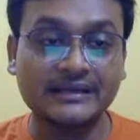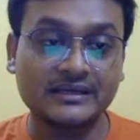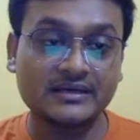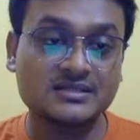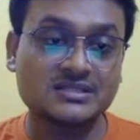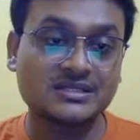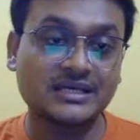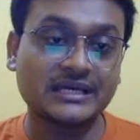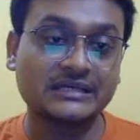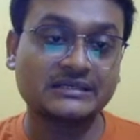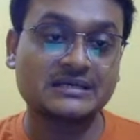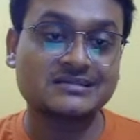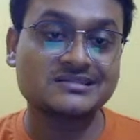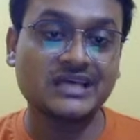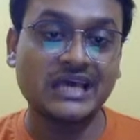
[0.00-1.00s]
Narayana's
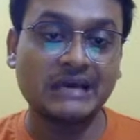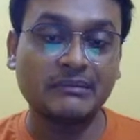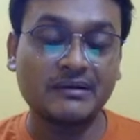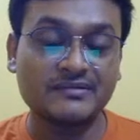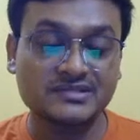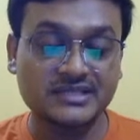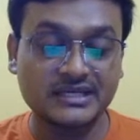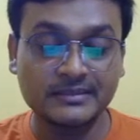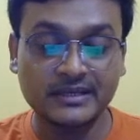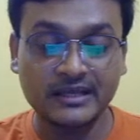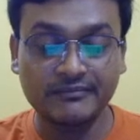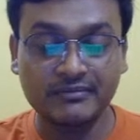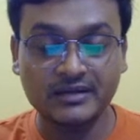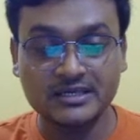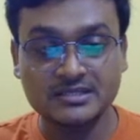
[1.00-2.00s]
characters the above statement
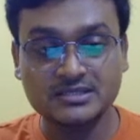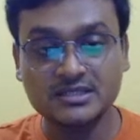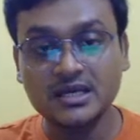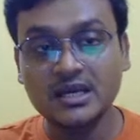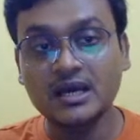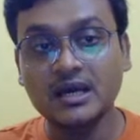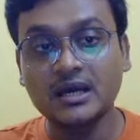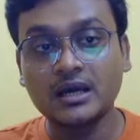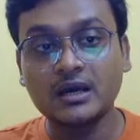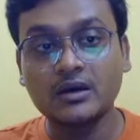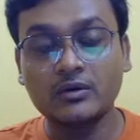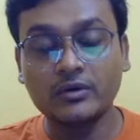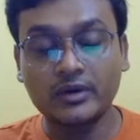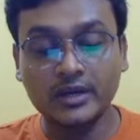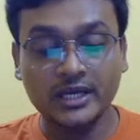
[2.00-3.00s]
applies?
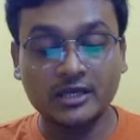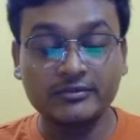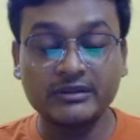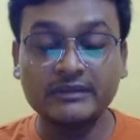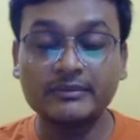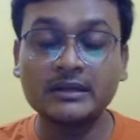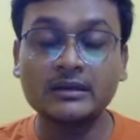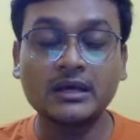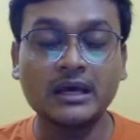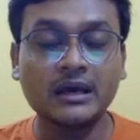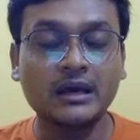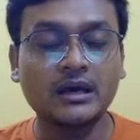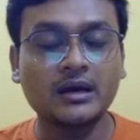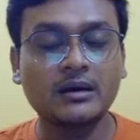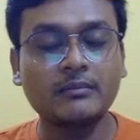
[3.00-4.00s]
Okay, I'll be even
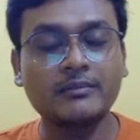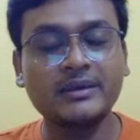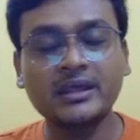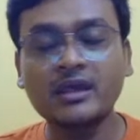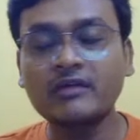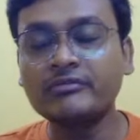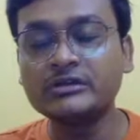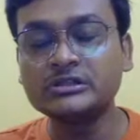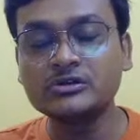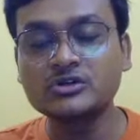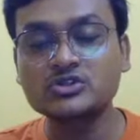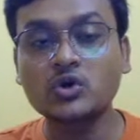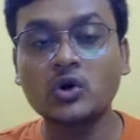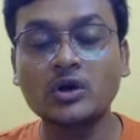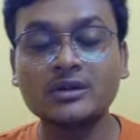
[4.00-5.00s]
making
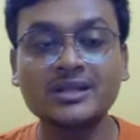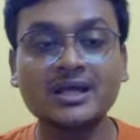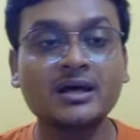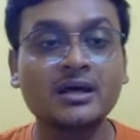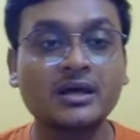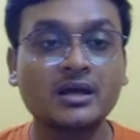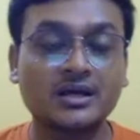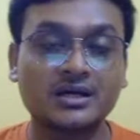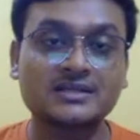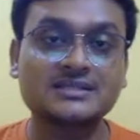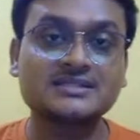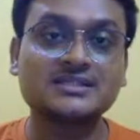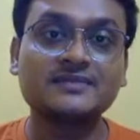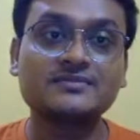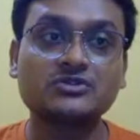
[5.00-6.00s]
videos on the
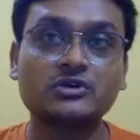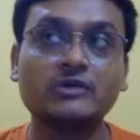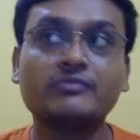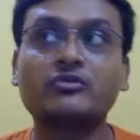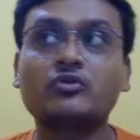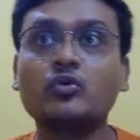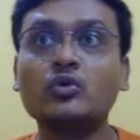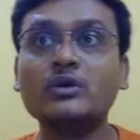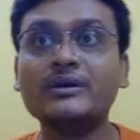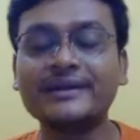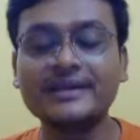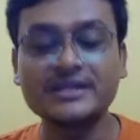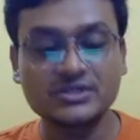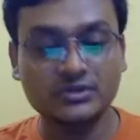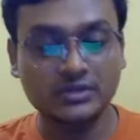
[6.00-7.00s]
concepts of
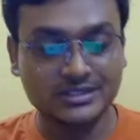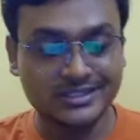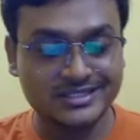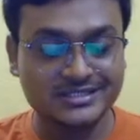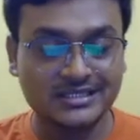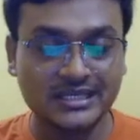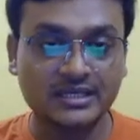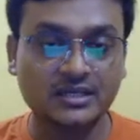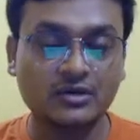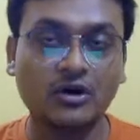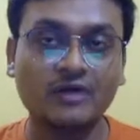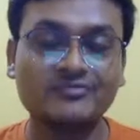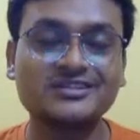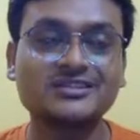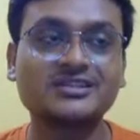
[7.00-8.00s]
Coleridge, okay, just like
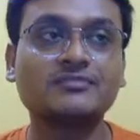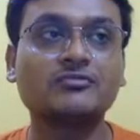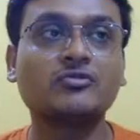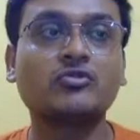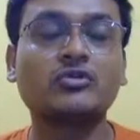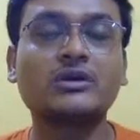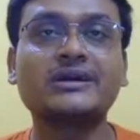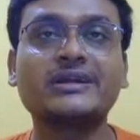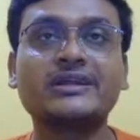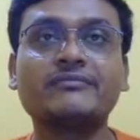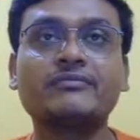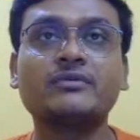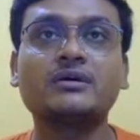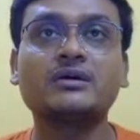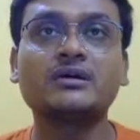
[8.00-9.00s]
objective
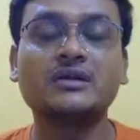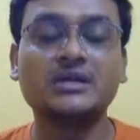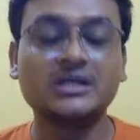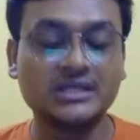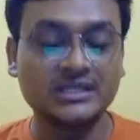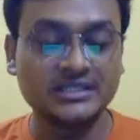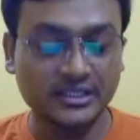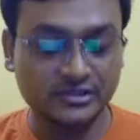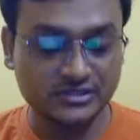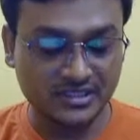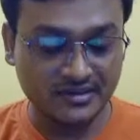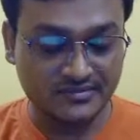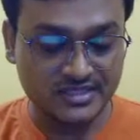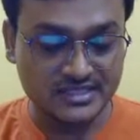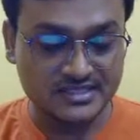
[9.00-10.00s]
correlative,
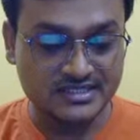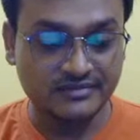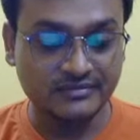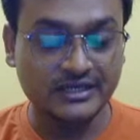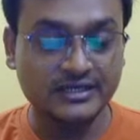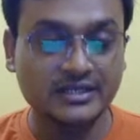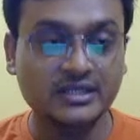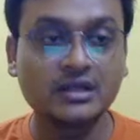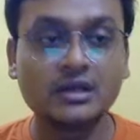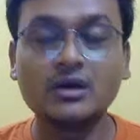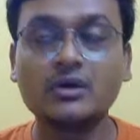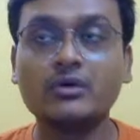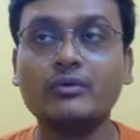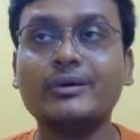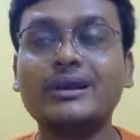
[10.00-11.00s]
dissociation of sensibility,
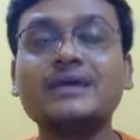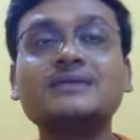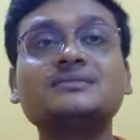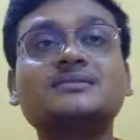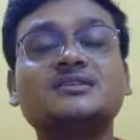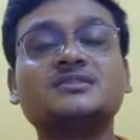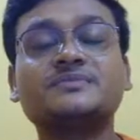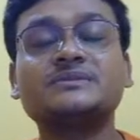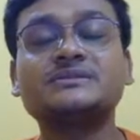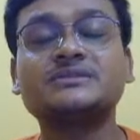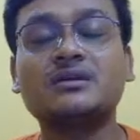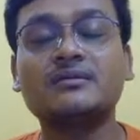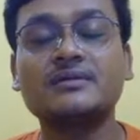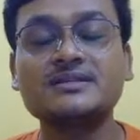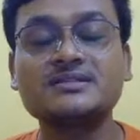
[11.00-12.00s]
willing
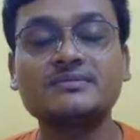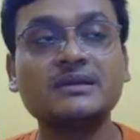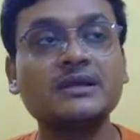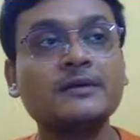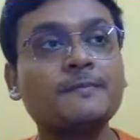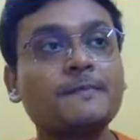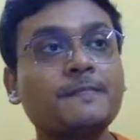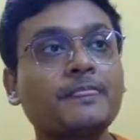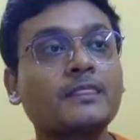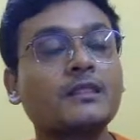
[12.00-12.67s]
suspension of disbelief.